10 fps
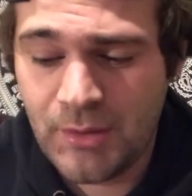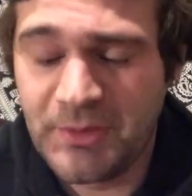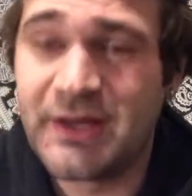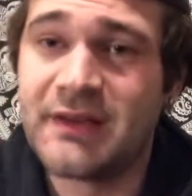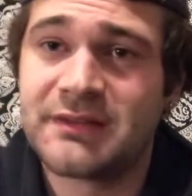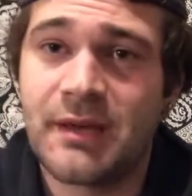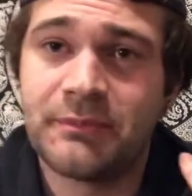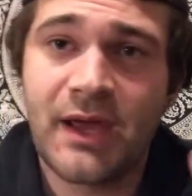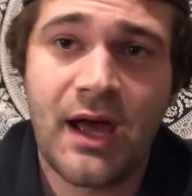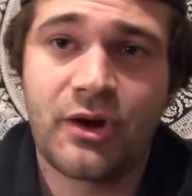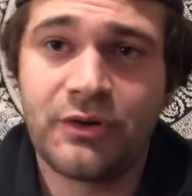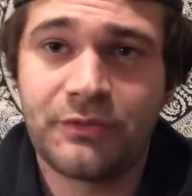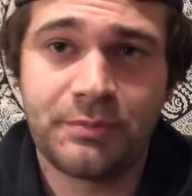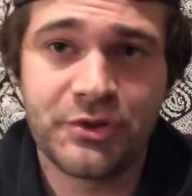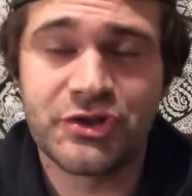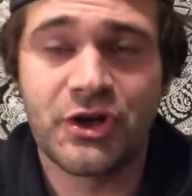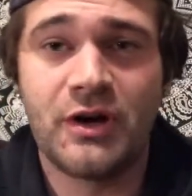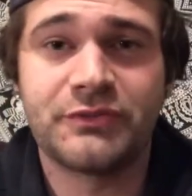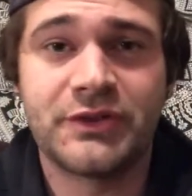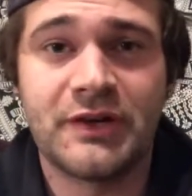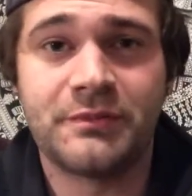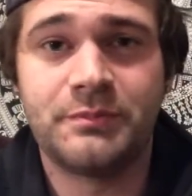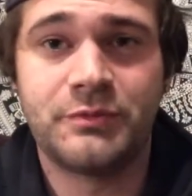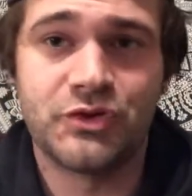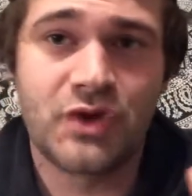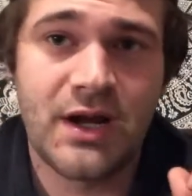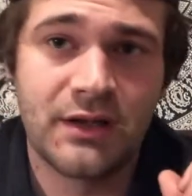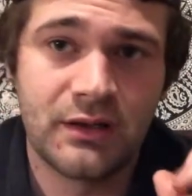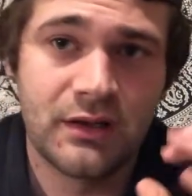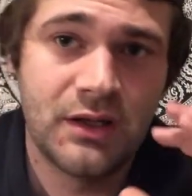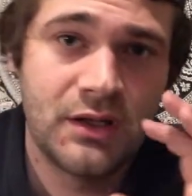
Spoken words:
because I'm tired of pushing off stuff to try to